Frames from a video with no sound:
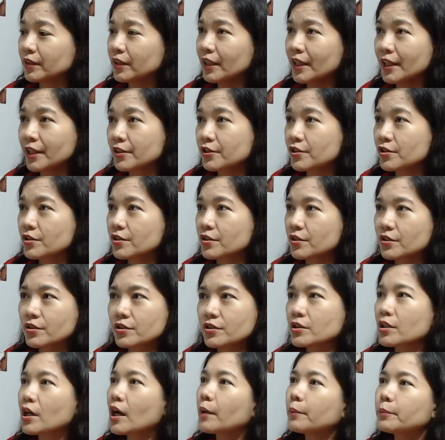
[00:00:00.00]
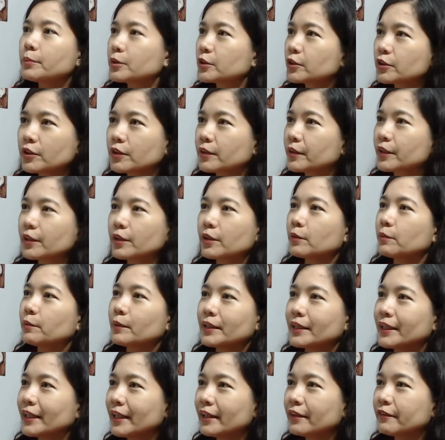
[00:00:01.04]
each sob story or
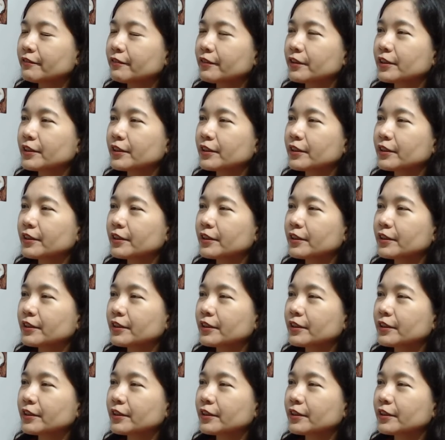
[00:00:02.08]
whatever,